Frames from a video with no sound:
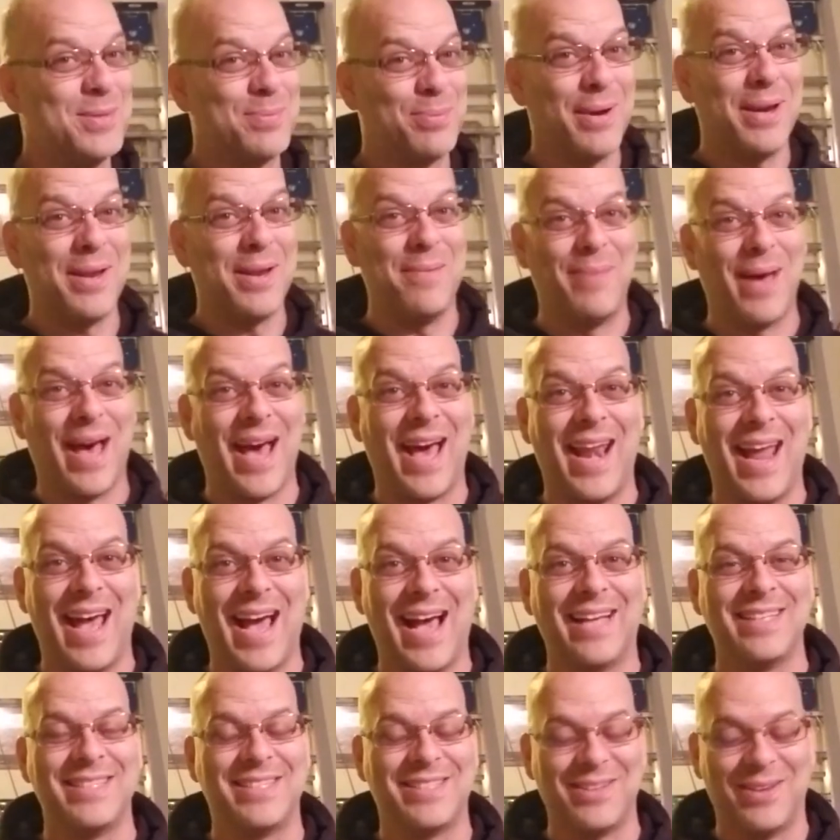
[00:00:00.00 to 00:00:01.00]
pretty
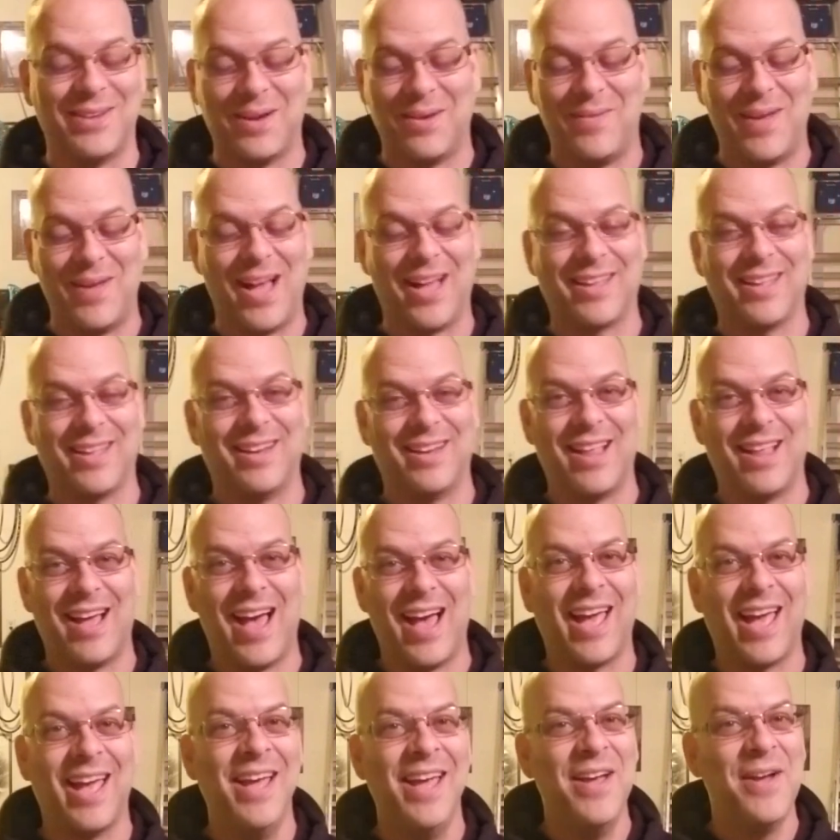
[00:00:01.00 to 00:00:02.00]
badass, dude. I'm not gonna
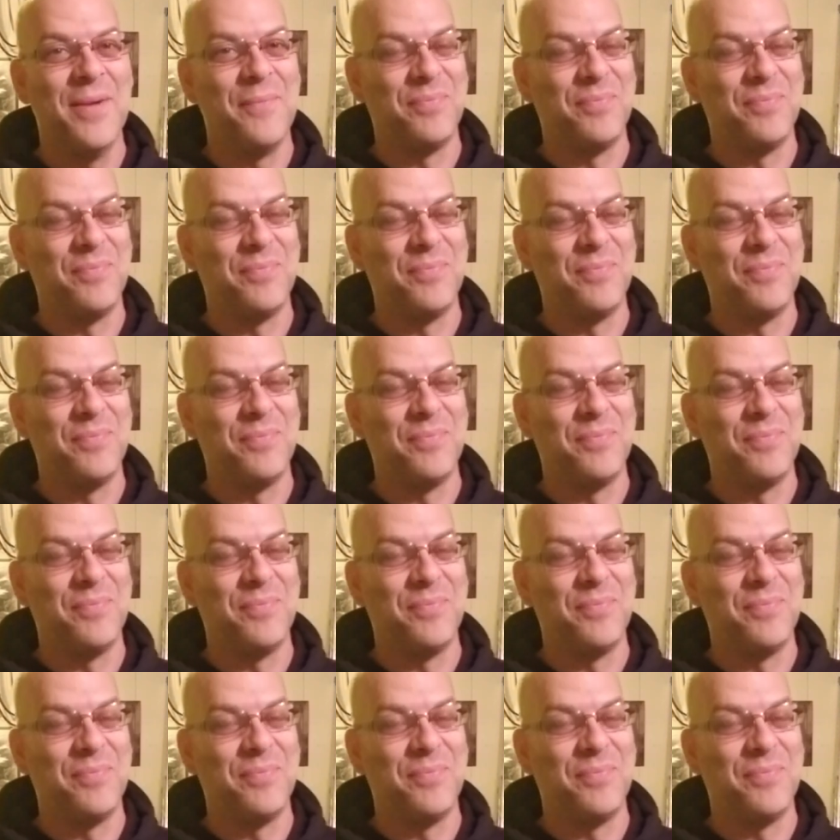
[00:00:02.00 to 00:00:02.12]
lie.